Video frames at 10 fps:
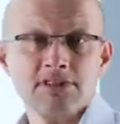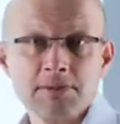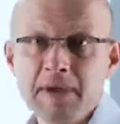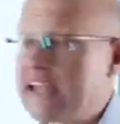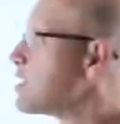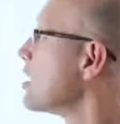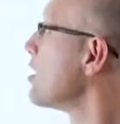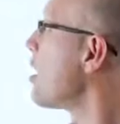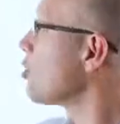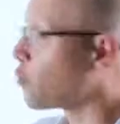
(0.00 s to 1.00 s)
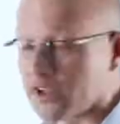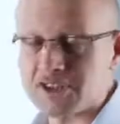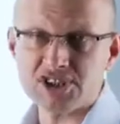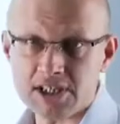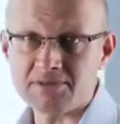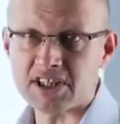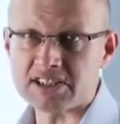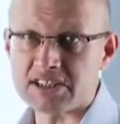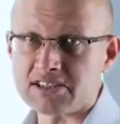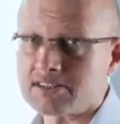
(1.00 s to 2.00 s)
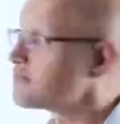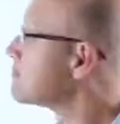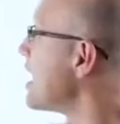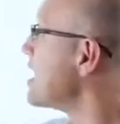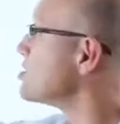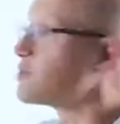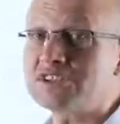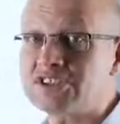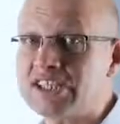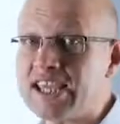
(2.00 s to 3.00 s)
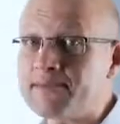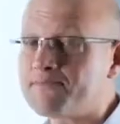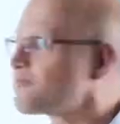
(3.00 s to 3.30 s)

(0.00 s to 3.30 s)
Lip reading: depending on what the subject is, as you can see.